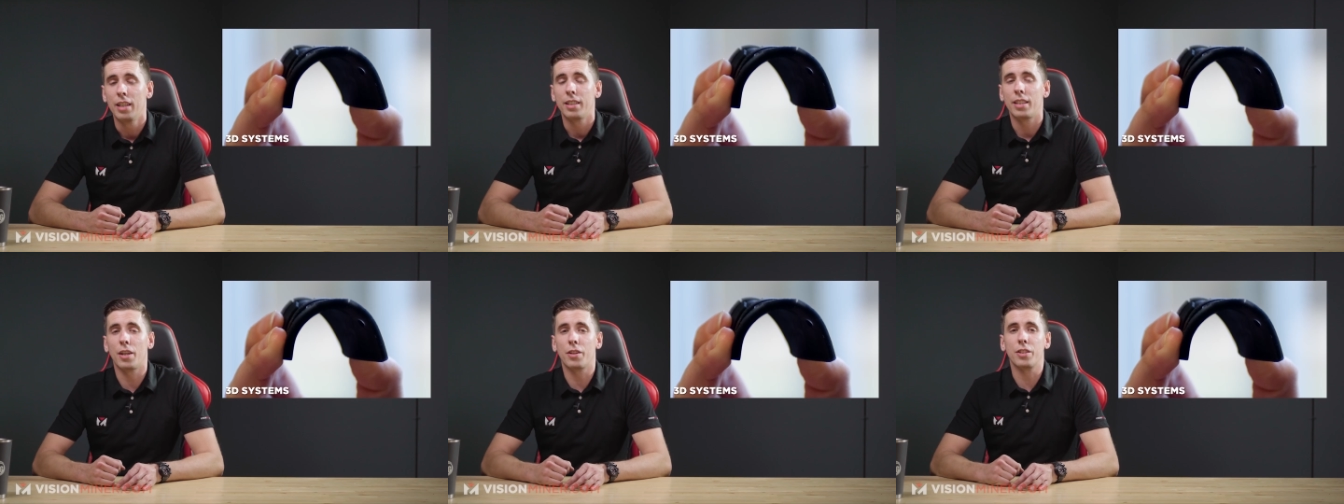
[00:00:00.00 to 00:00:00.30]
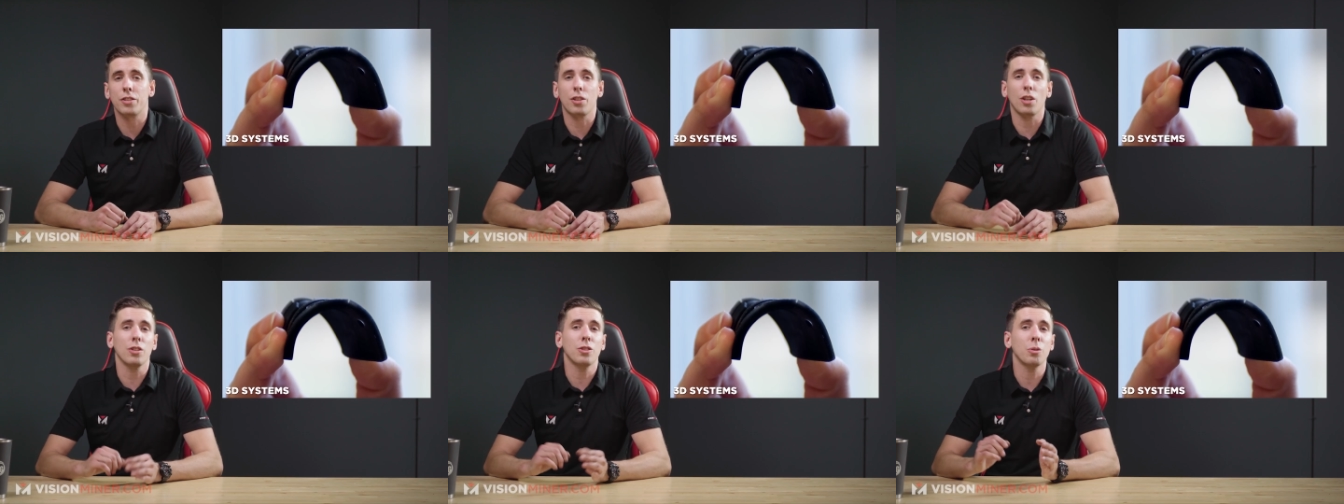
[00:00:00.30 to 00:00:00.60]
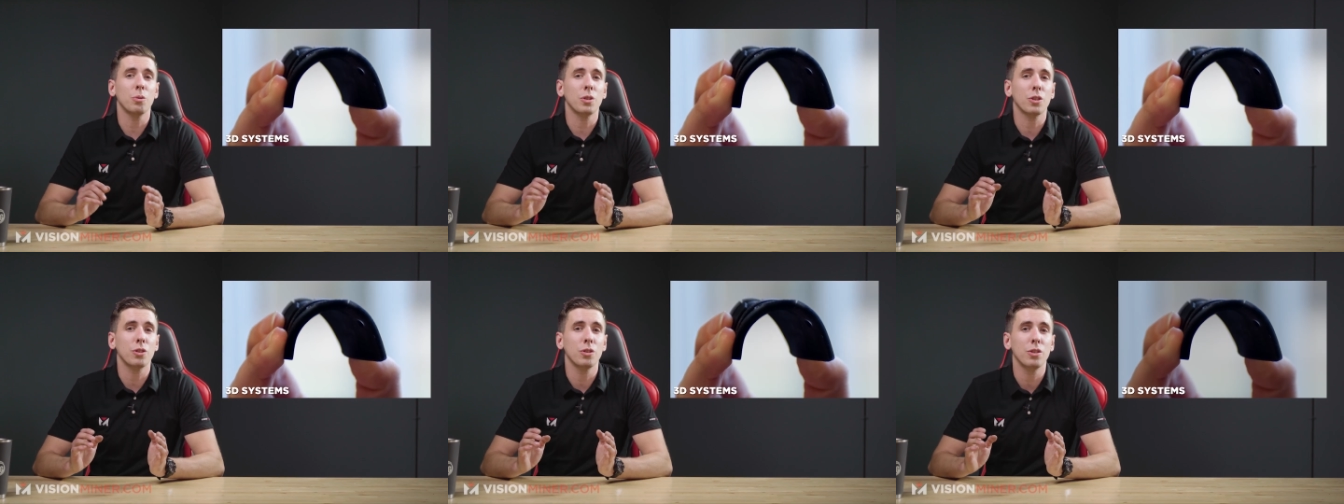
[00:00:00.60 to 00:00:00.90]
Now, this
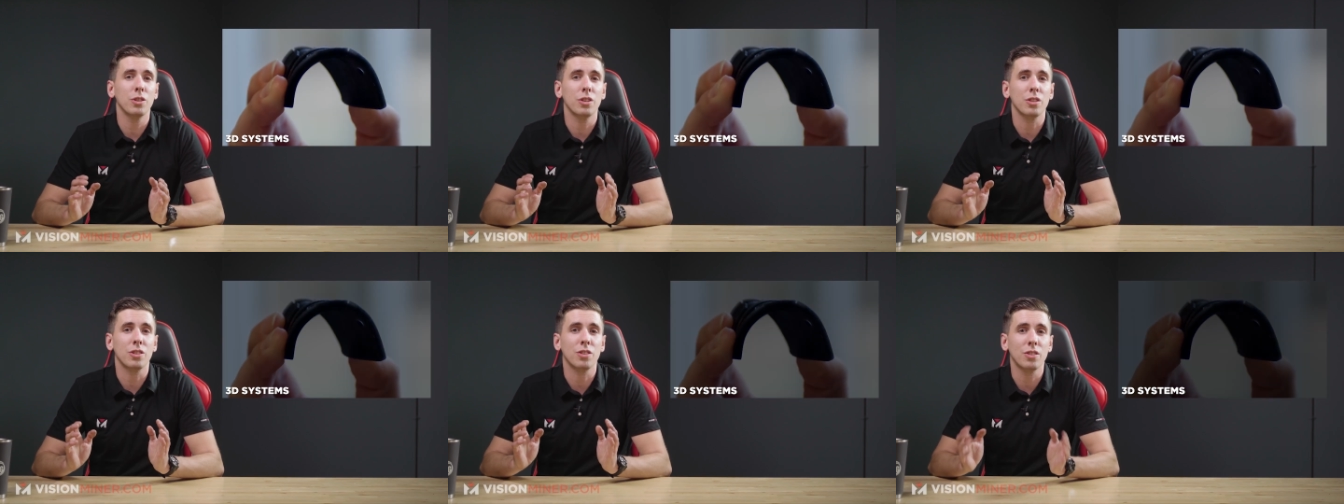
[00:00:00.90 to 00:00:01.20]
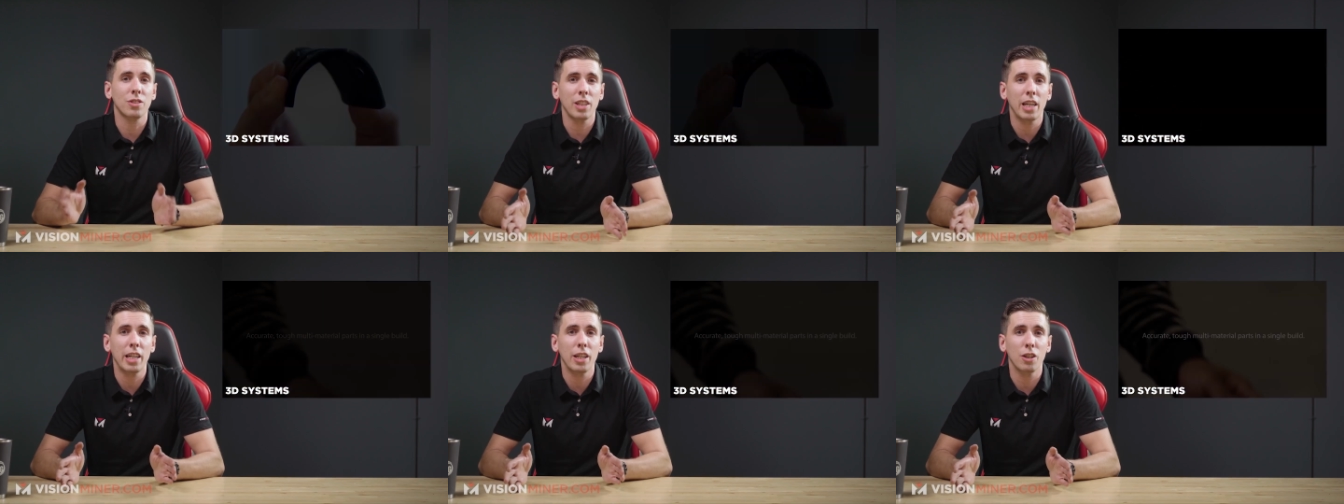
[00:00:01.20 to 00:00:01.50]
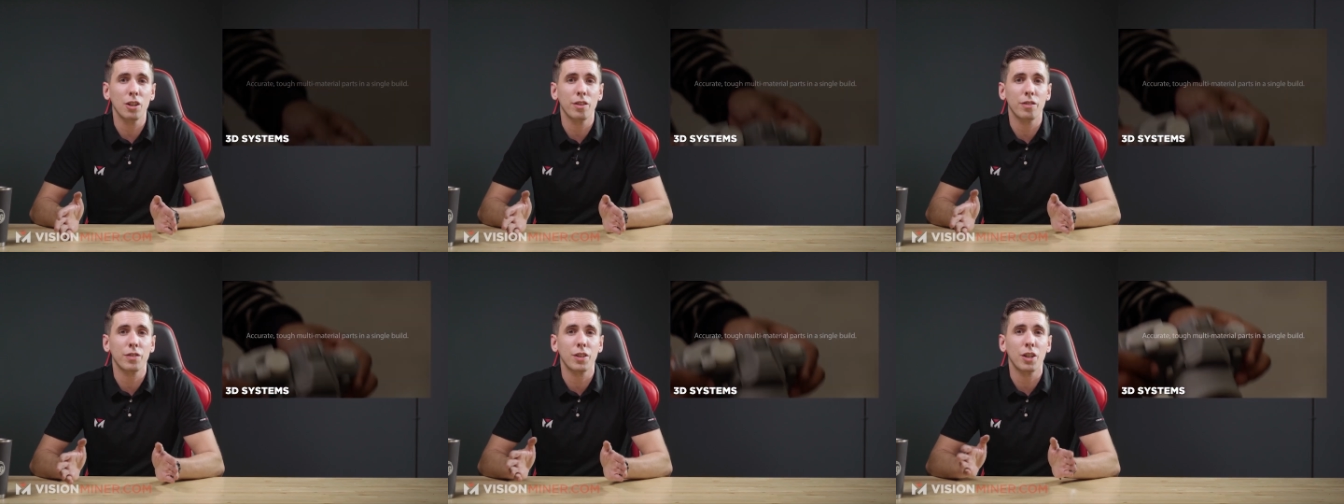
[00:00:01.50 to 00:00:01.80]
also included the
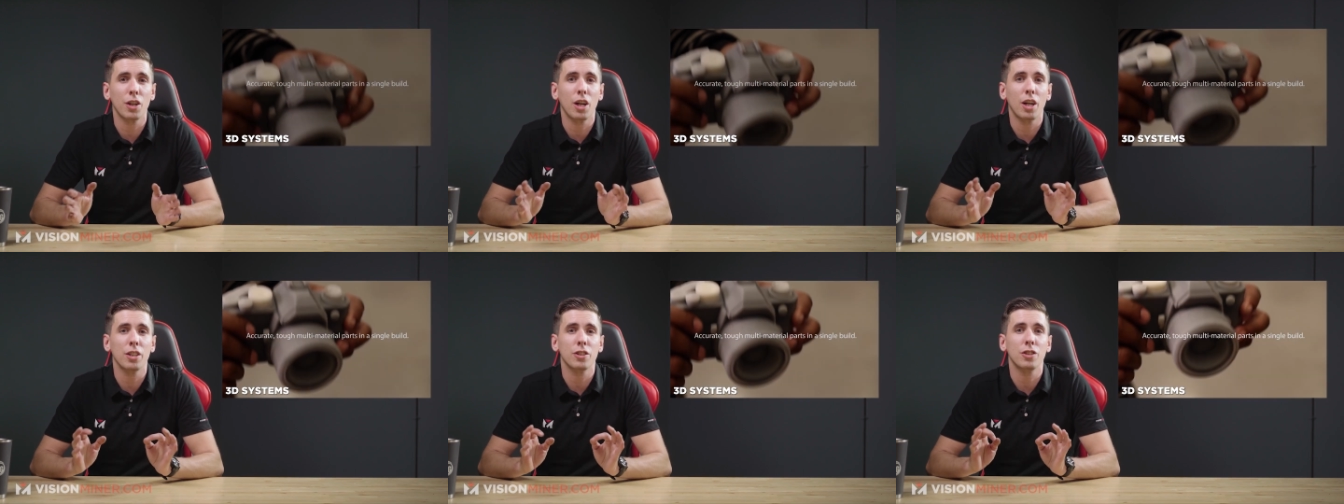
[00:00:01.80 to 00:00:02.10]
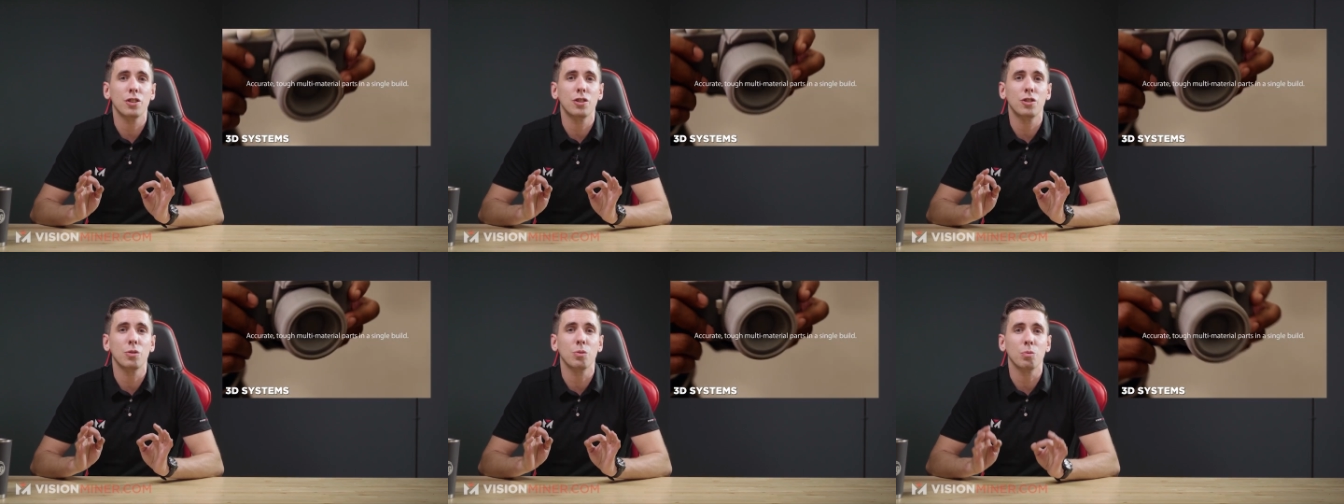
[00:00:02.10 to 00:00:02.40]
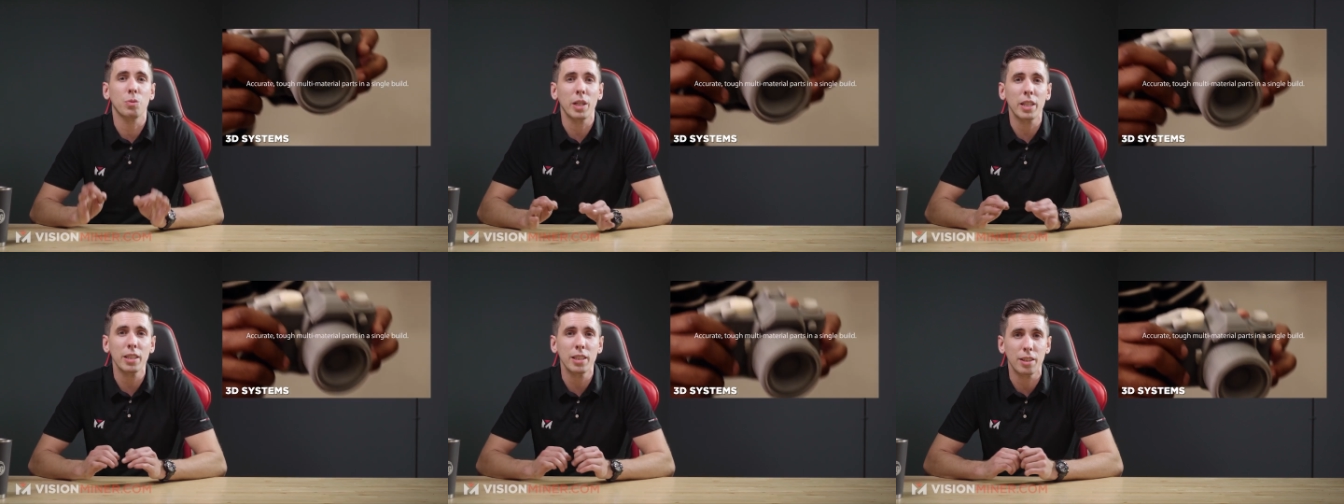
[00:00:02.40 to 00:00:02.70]
sale of their
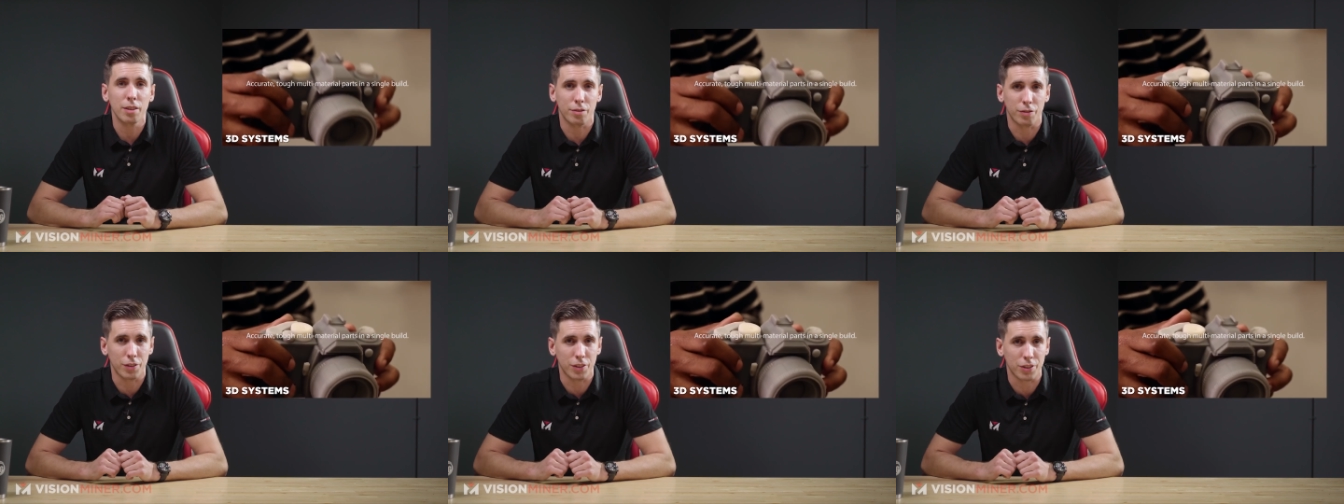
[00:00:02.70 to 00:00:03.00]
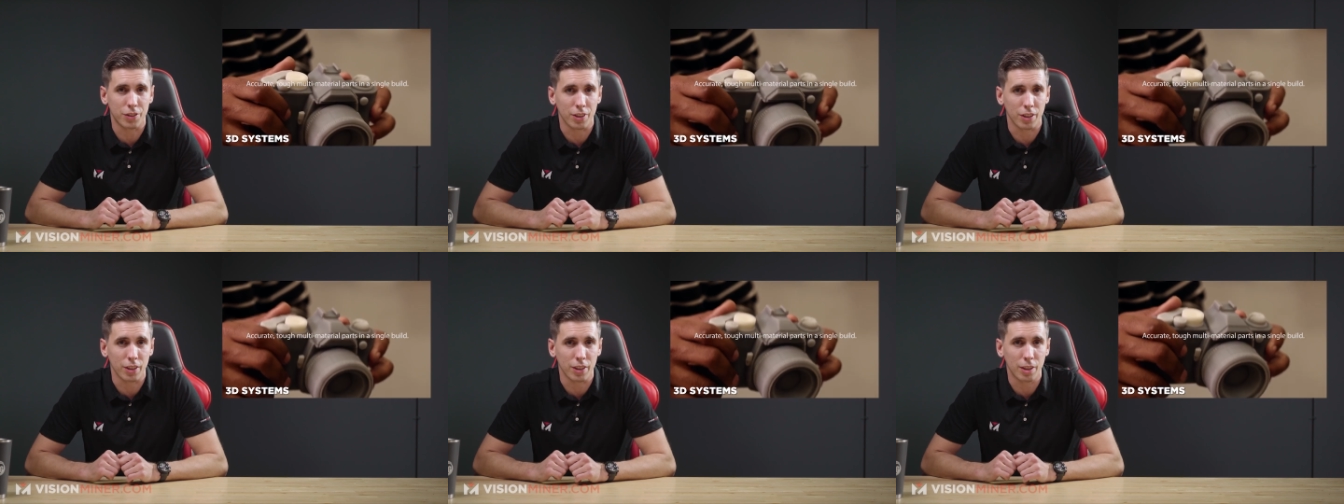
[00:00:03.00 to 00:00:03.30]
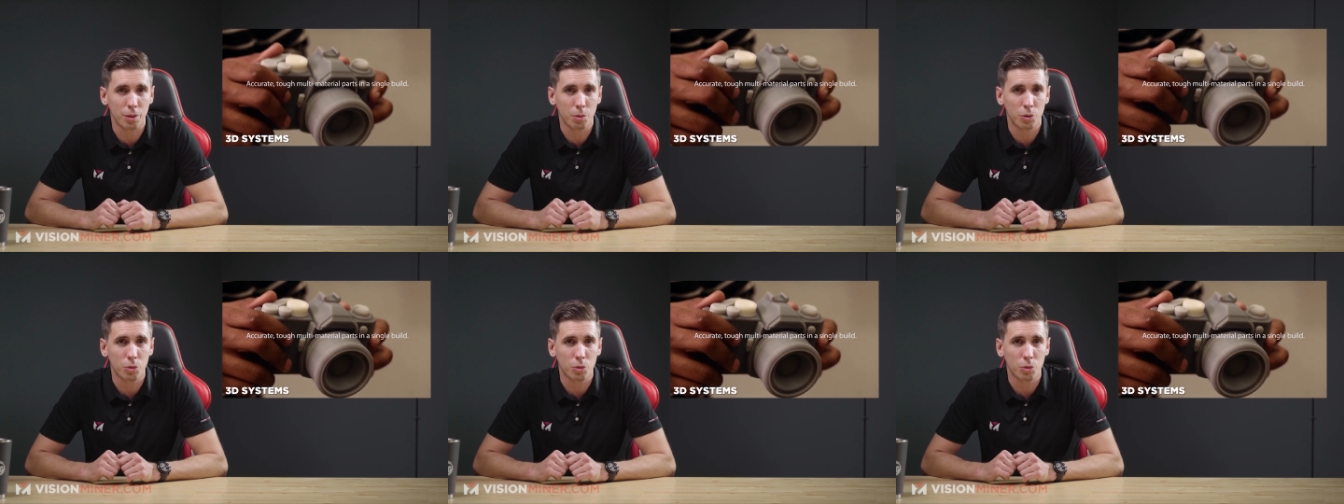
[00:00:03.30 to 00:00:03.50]
Australian facility,